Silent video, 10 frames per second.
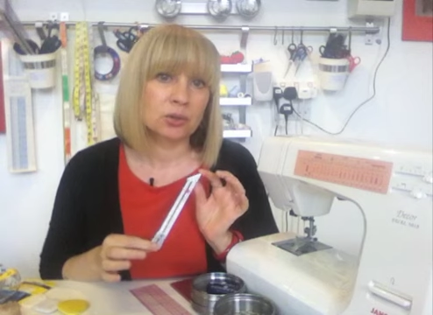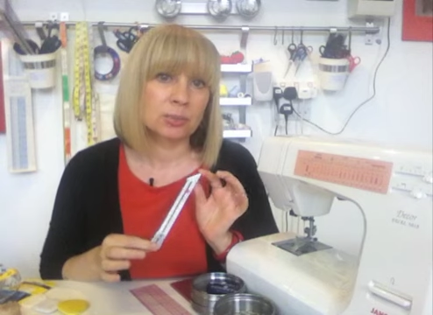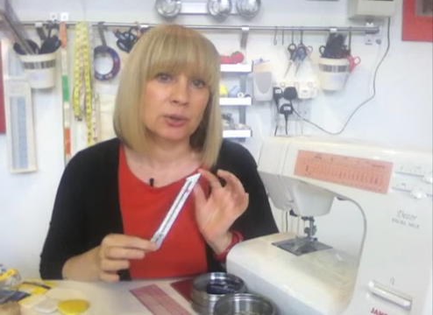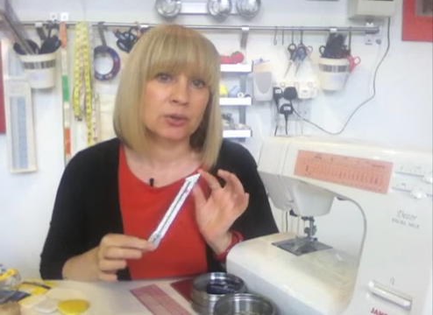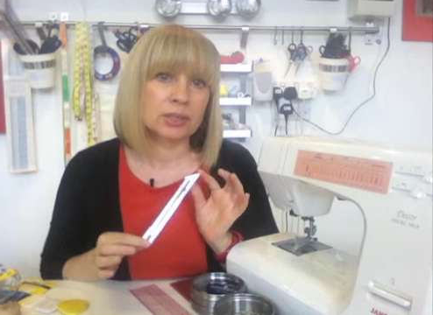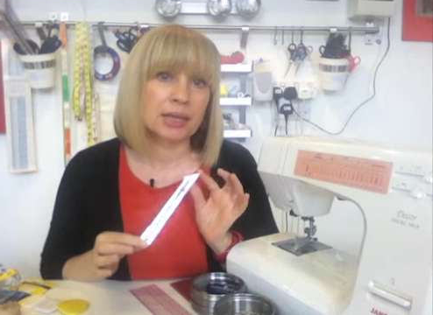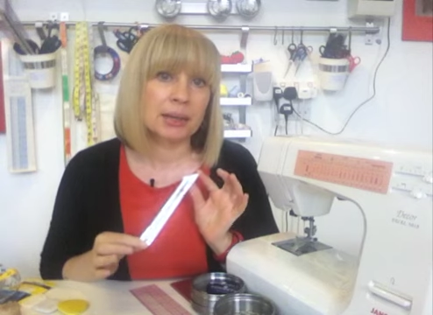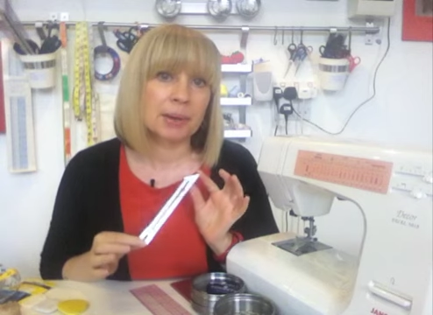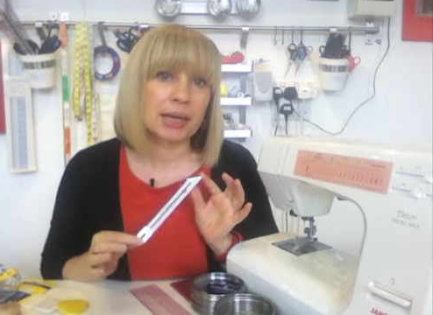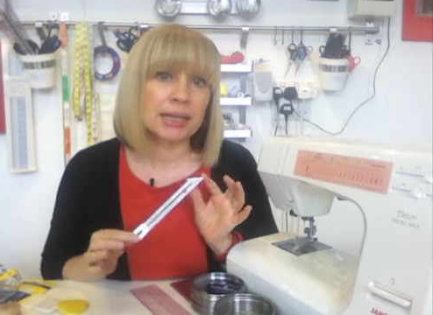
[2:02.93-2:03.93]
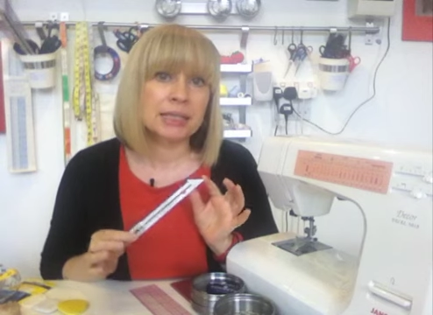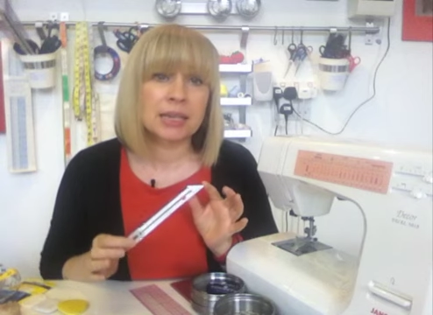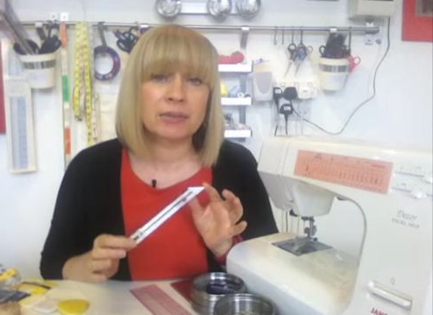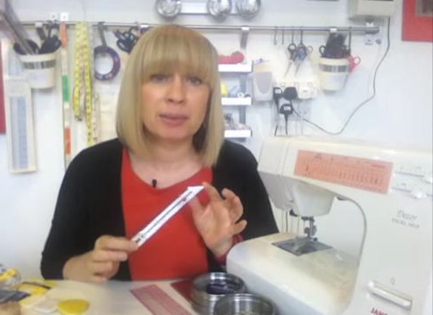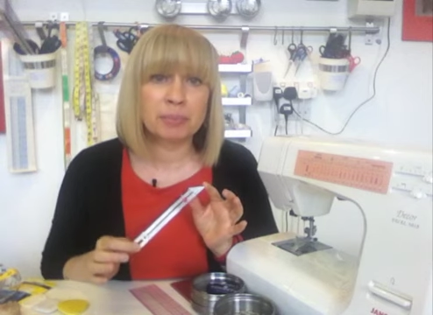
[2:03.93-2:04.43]
toolbox, and I'm going to
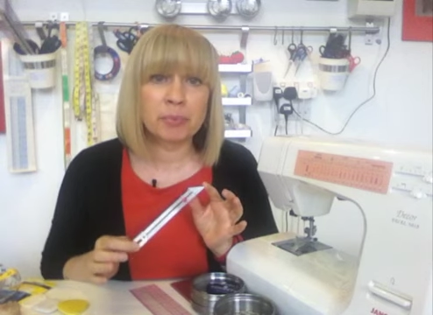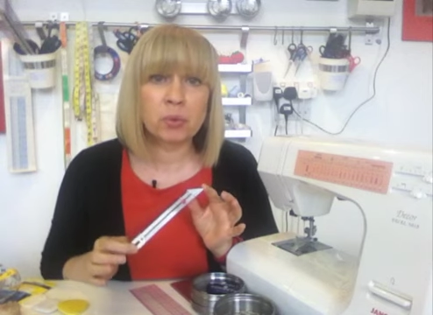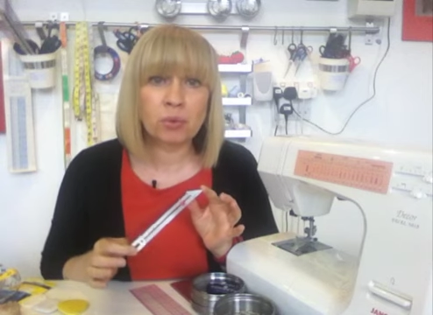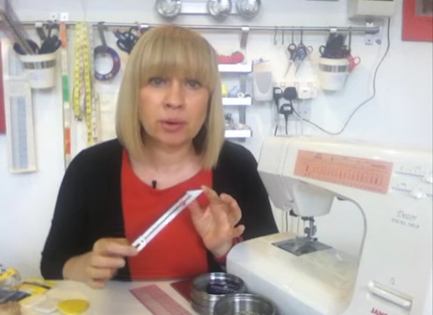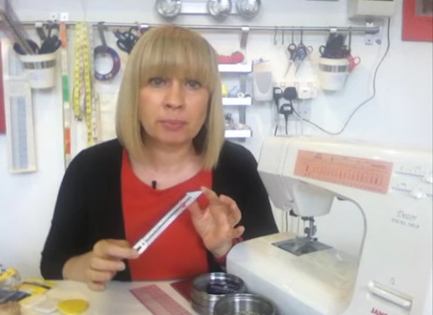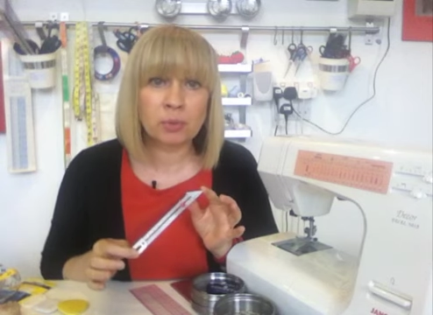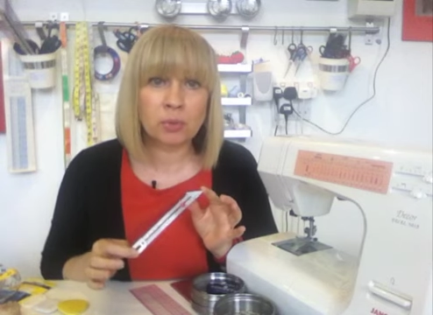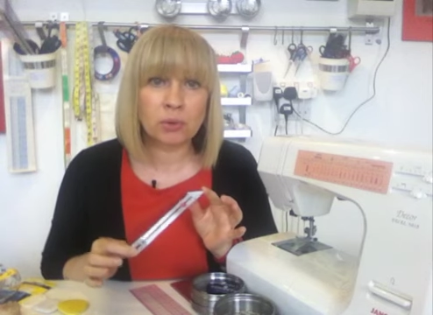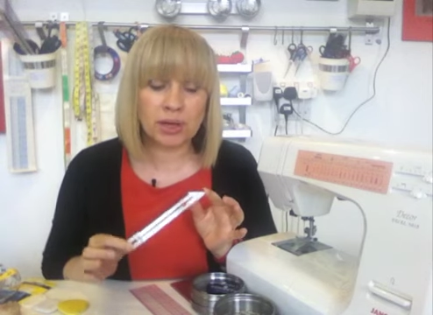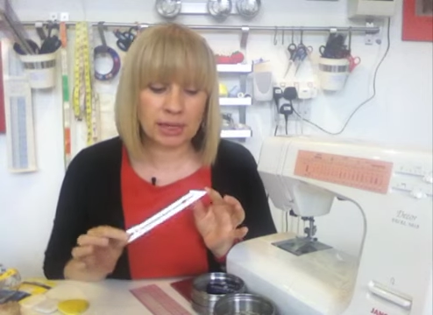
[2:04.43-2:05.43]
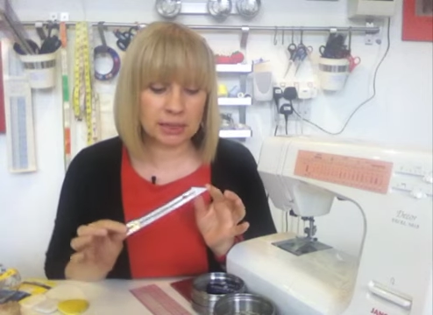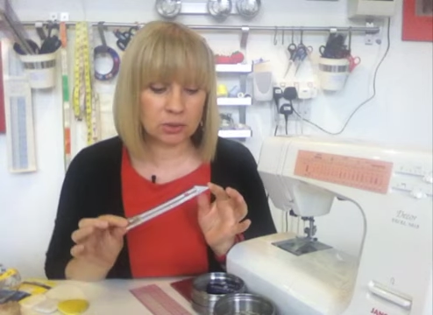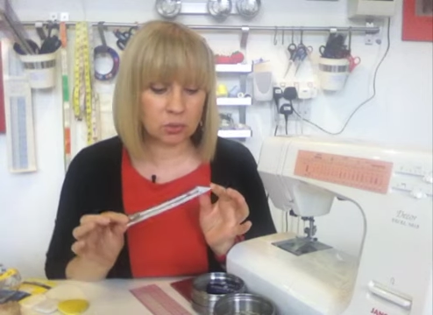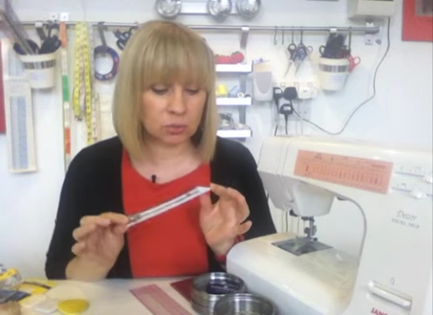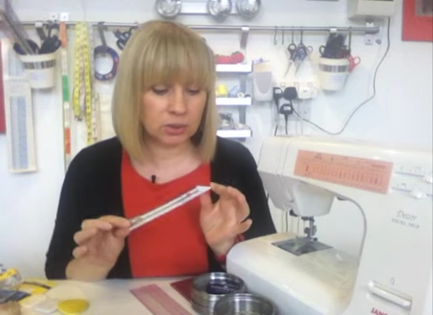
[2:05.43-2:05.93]
love it more and more. It's
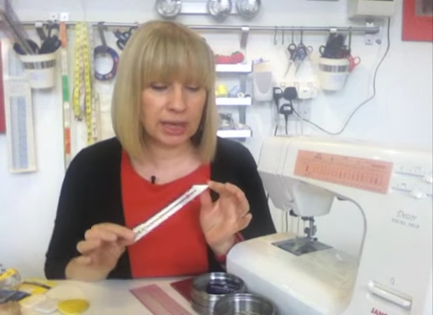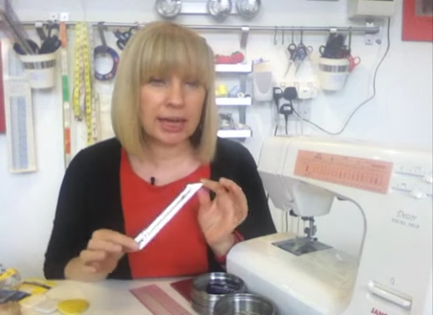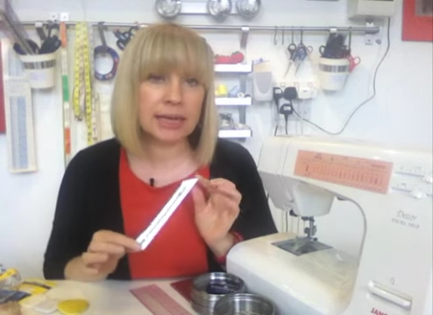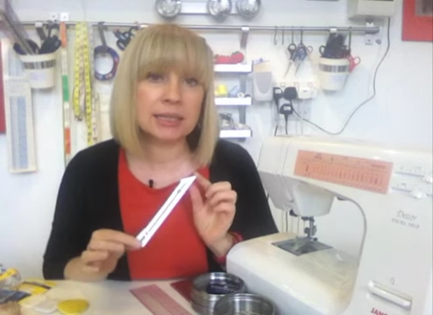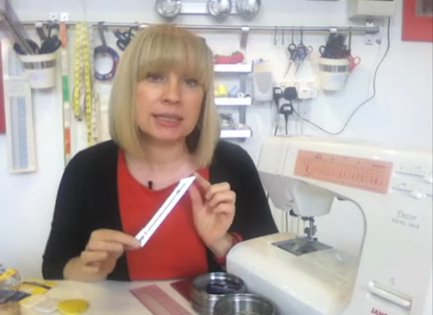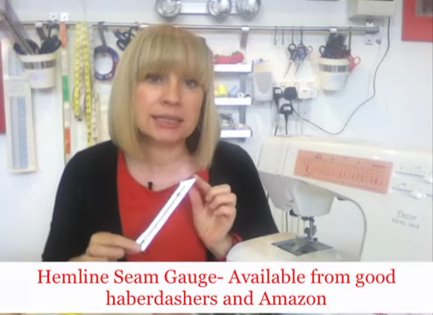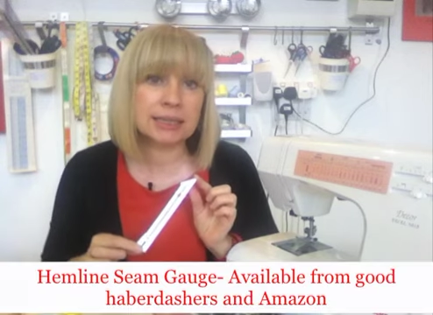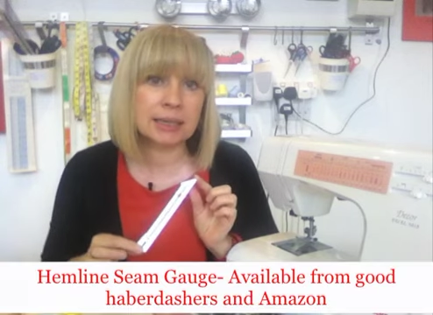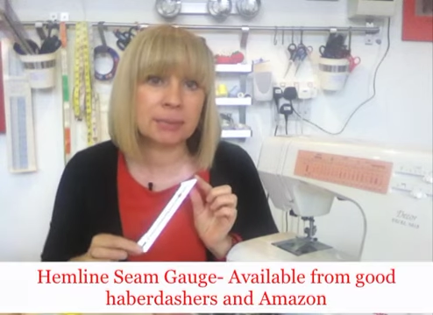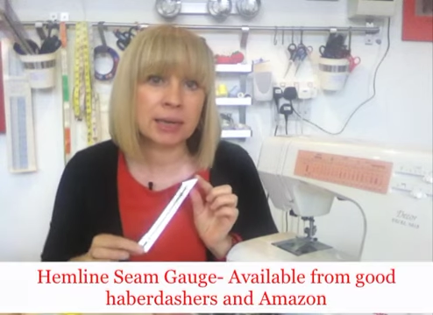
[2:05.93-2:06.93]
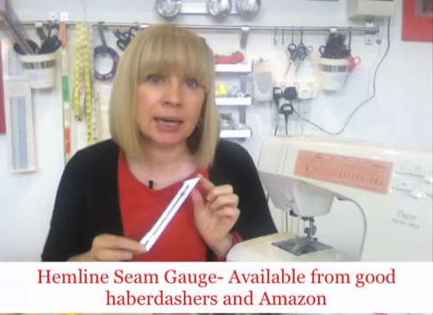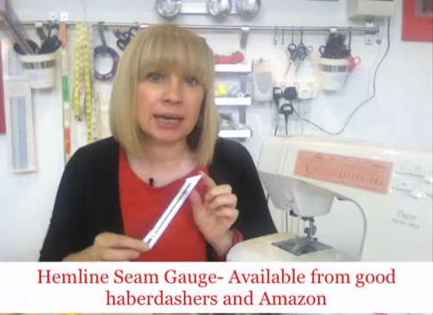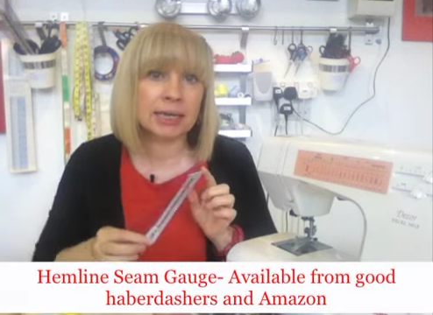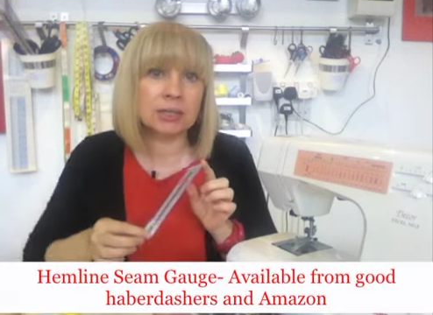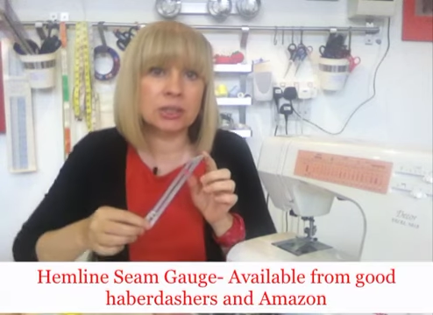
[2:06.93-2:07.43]
called a seam
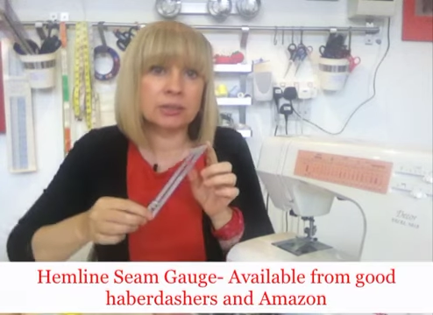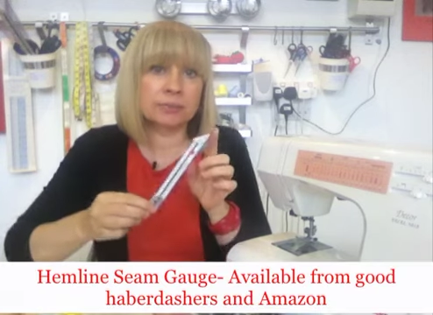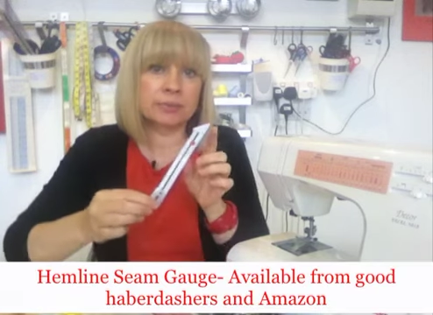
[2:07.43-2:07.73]
gauge.